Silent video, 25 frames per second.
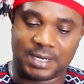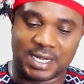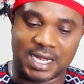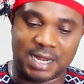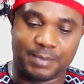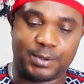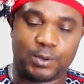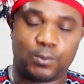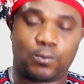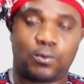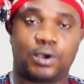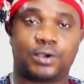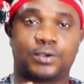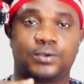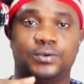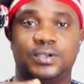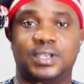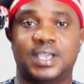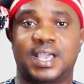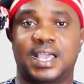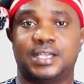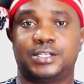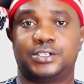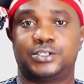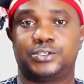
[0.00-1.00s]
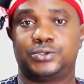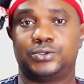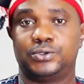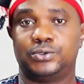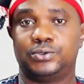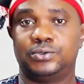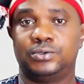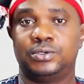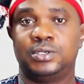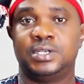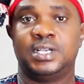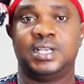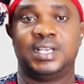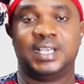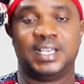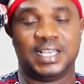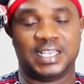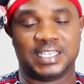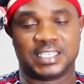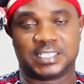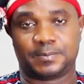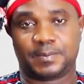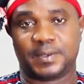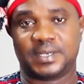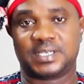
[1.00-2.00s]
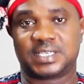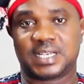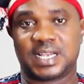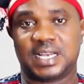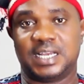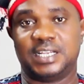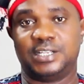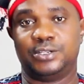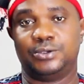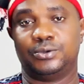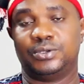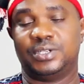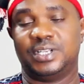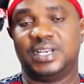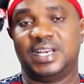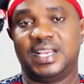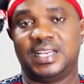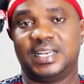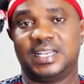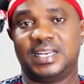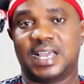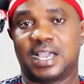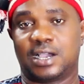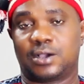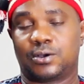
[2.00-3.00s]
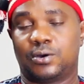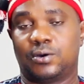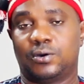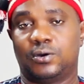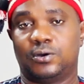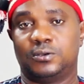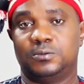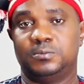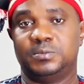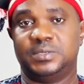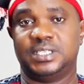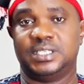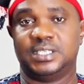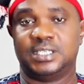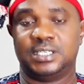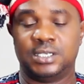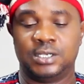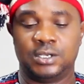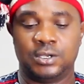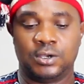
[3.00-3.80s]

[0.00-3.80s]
Let me walk you guys through, especially you, the lady that called me